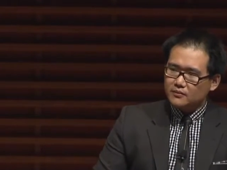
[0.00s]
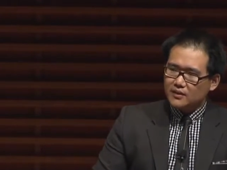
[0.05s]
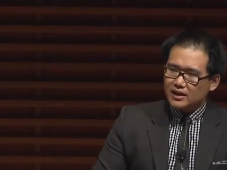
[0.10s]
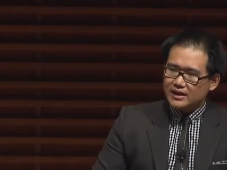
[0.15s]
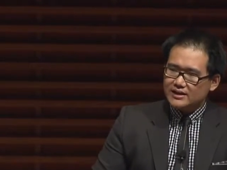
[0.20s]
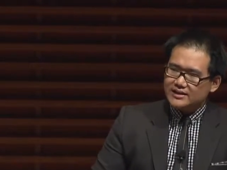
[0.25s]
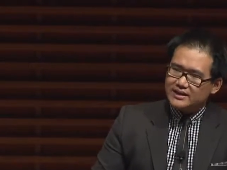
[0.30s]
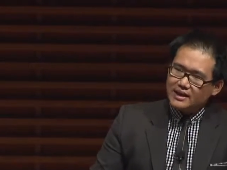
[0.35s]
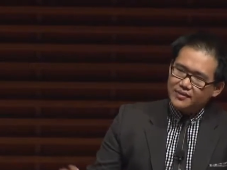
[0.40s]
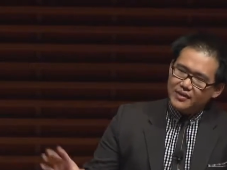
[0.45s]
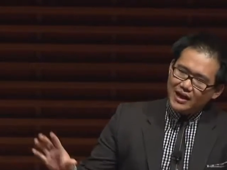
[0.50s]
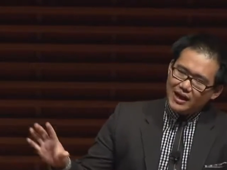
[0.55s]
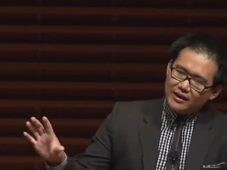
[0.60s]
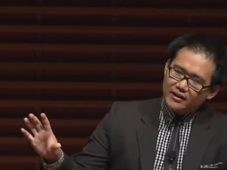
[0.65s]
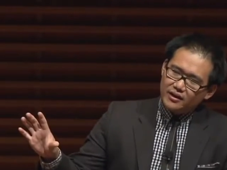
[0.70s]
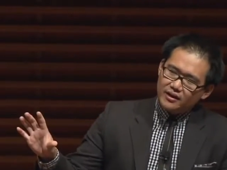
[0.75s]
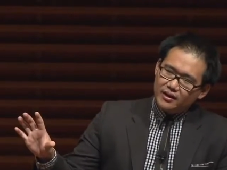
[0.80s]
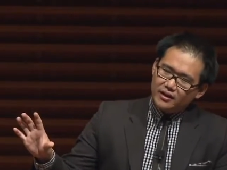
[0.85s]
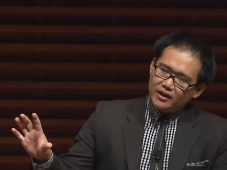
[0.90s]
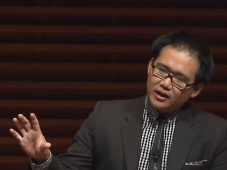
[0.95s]
He said
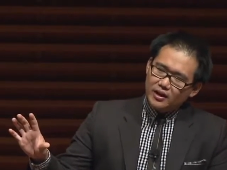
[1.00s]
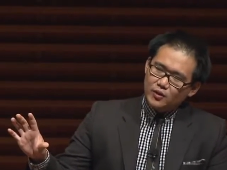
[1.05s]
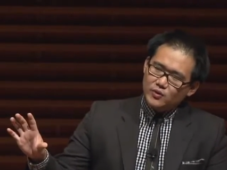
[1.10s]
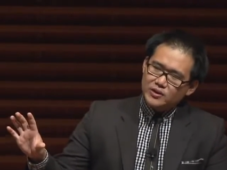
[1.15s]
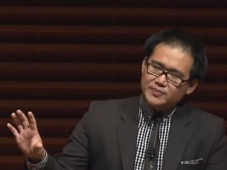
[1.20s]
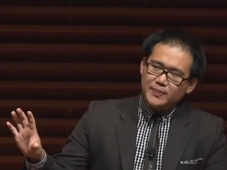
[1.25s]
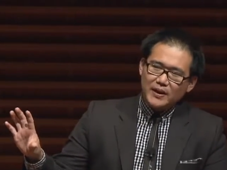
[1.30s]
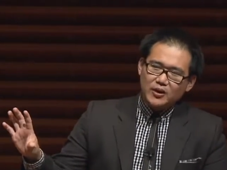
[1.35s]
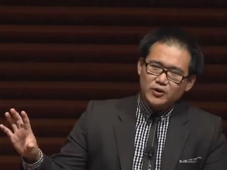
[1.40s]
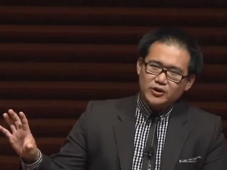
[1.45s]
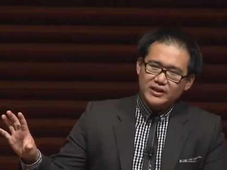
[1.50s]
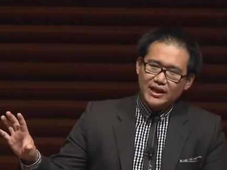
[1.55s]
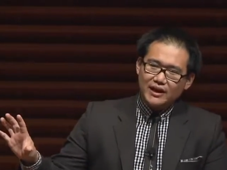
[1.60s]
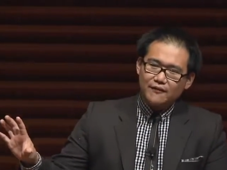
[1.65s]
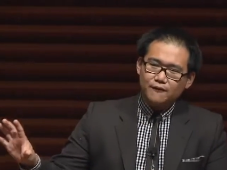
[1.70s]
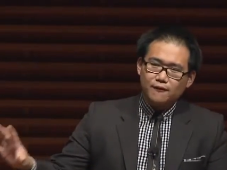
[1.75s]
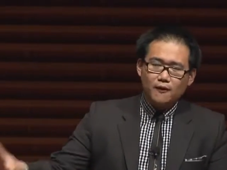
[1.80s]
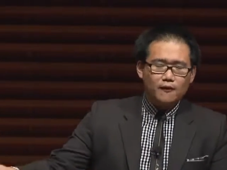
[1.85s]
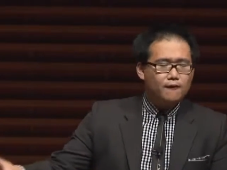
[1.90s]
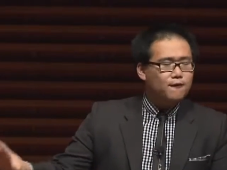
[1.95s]
that it was better to
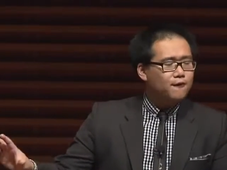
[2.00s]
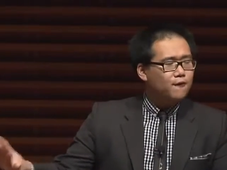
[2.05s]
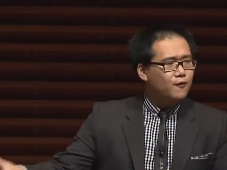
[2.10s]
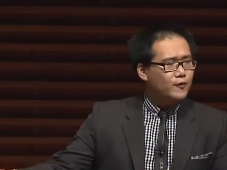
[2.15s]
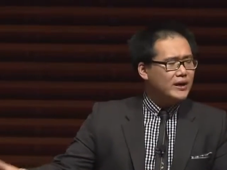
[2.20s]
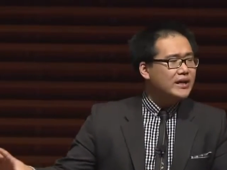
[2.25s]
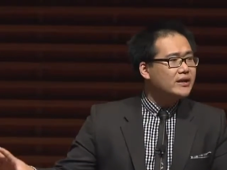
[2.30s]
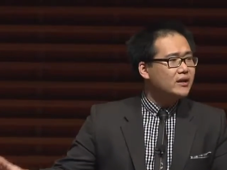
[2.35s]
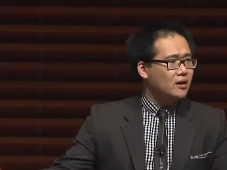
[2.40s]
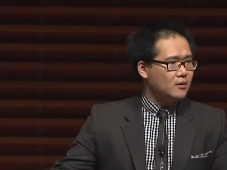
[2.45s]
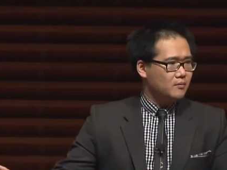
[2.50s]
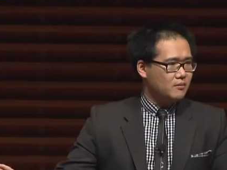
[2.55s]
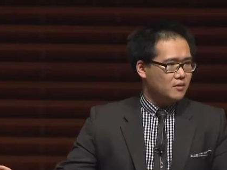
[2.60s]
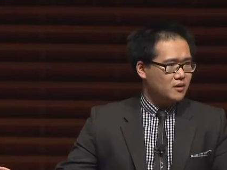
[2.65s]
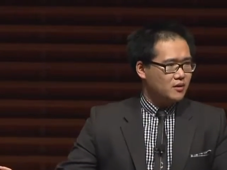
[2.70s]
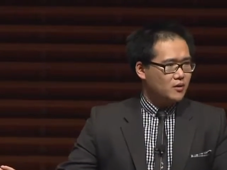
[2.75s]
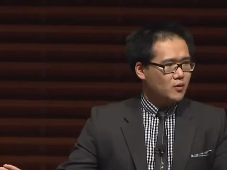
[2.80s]
have freedom